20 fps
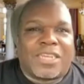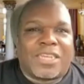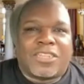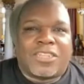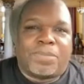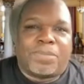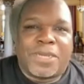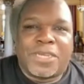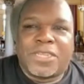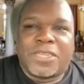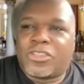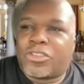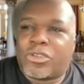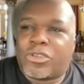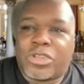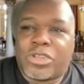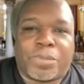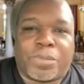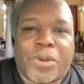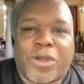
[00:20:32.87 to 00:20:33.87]
and it
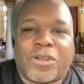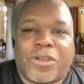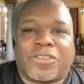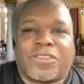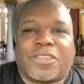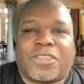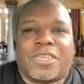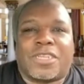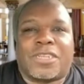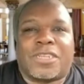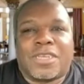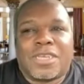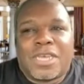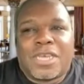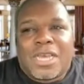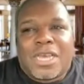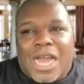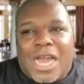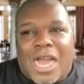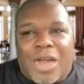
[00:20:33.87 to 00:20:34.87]
depends on the person,
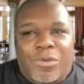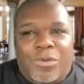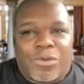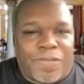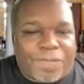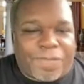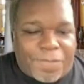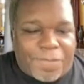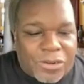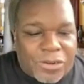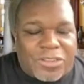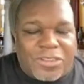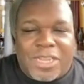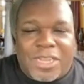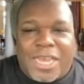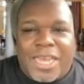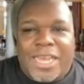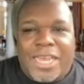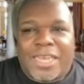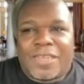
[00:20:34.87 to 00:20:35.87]
I would
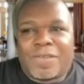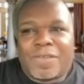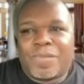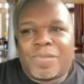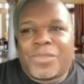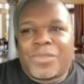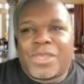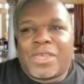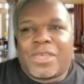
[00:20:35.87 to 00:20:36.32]
first say,